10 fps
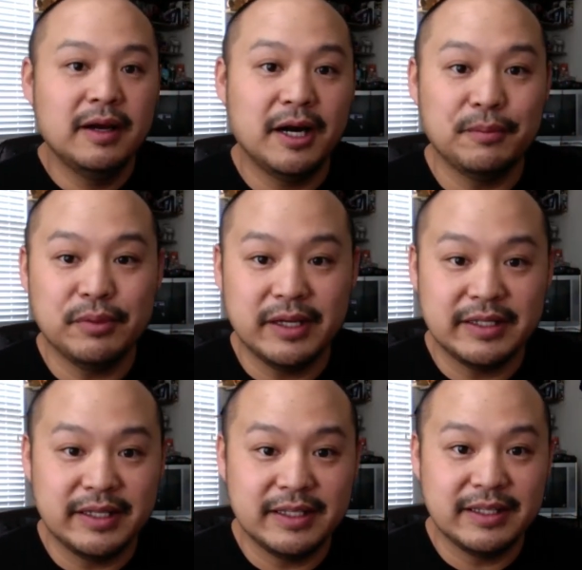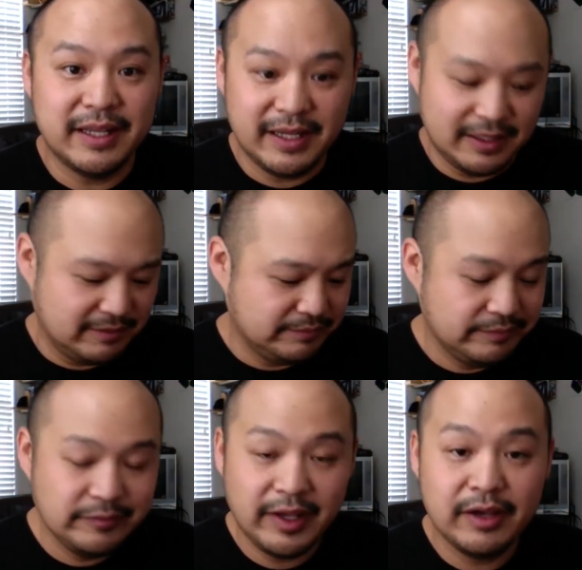unplugged it, and
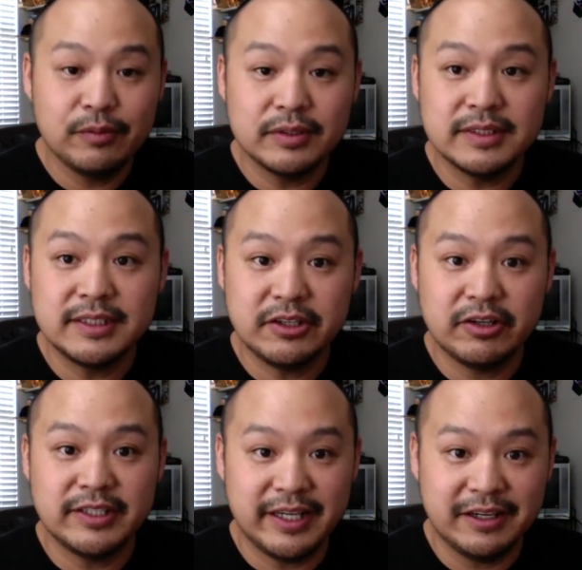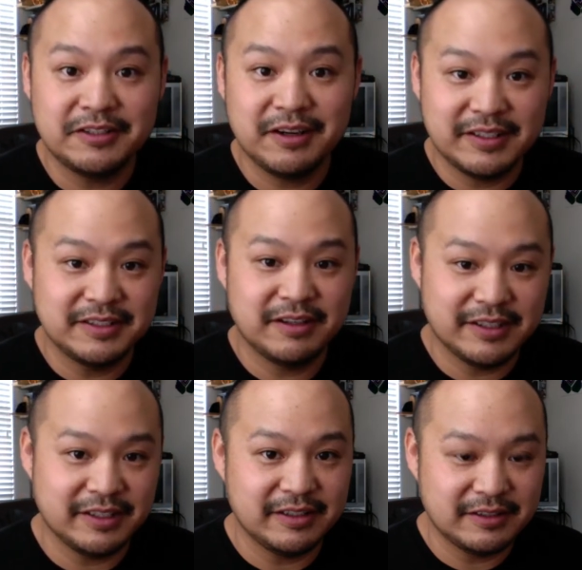yeah, it was charging and uncharging,
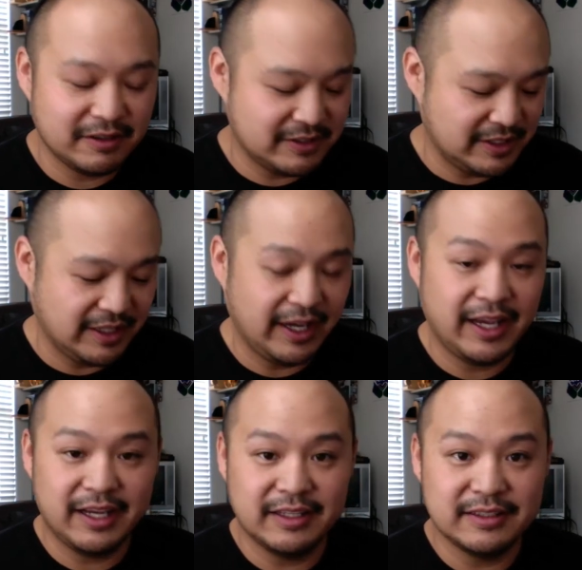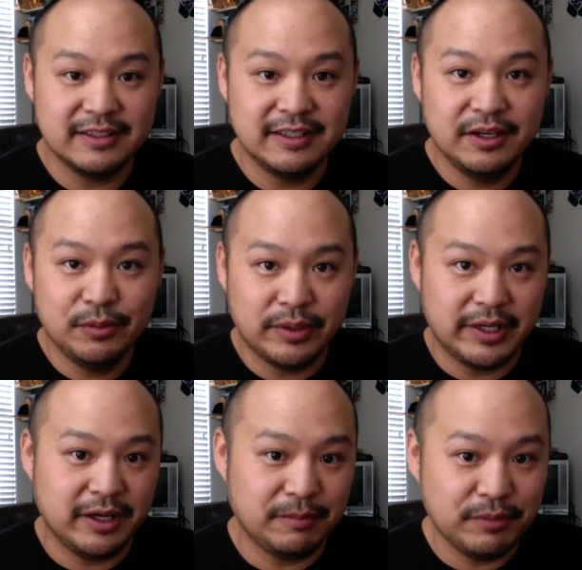charging and uncharging. And when I
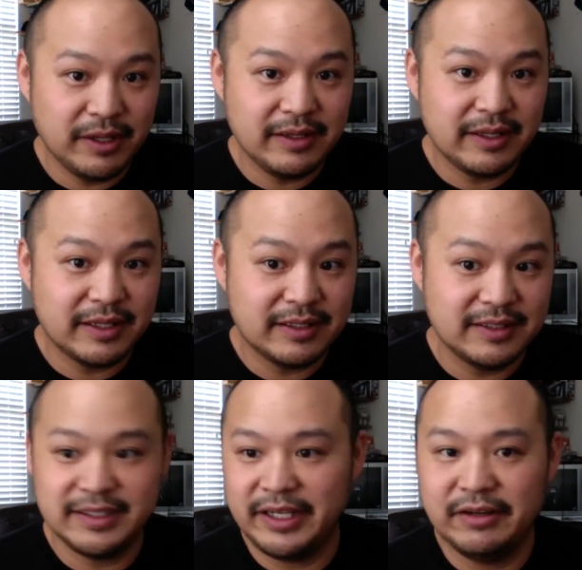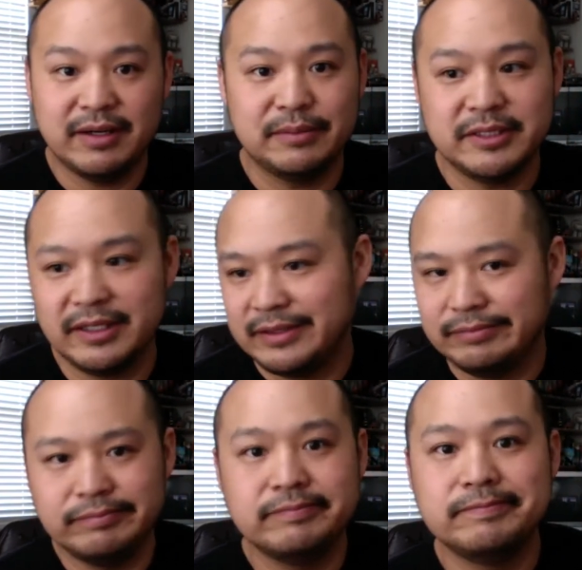unplugged it to say, you know what, I'm just gonna
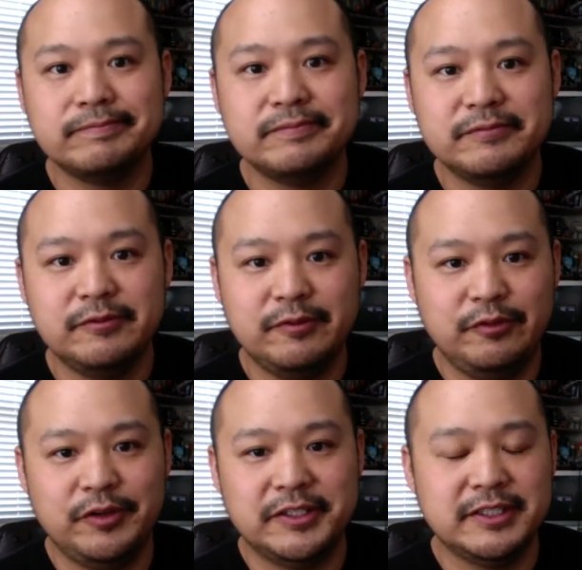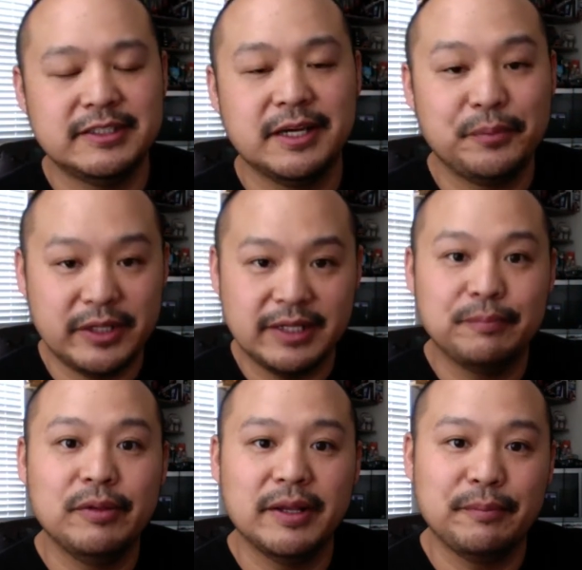finish this up and then
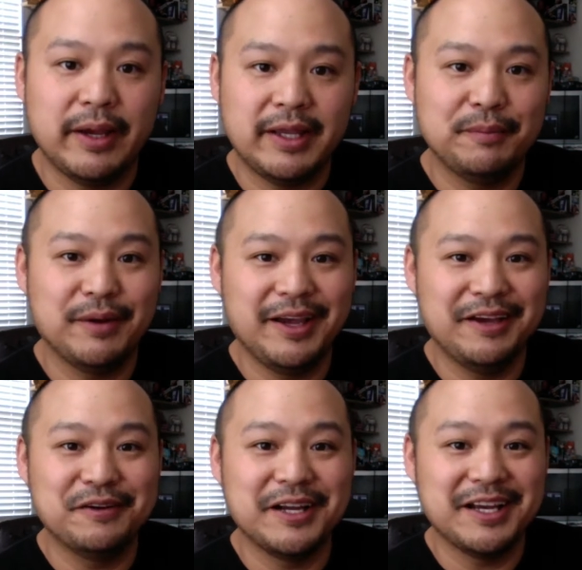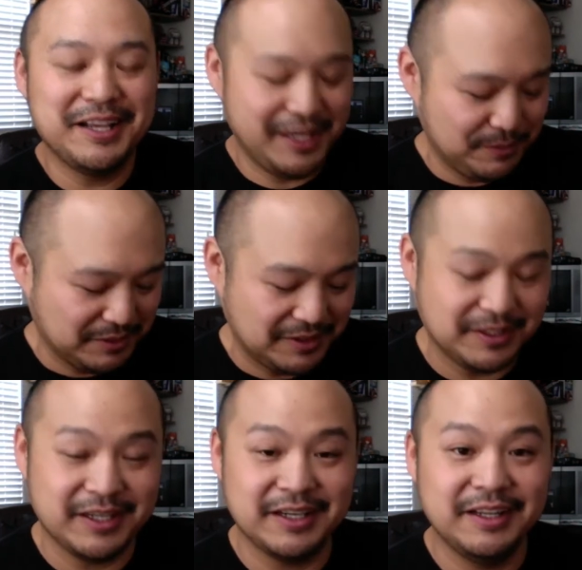plug back in my own cable to
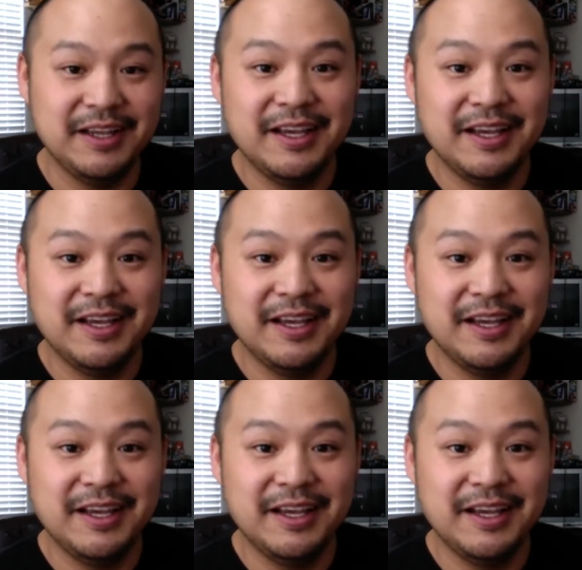the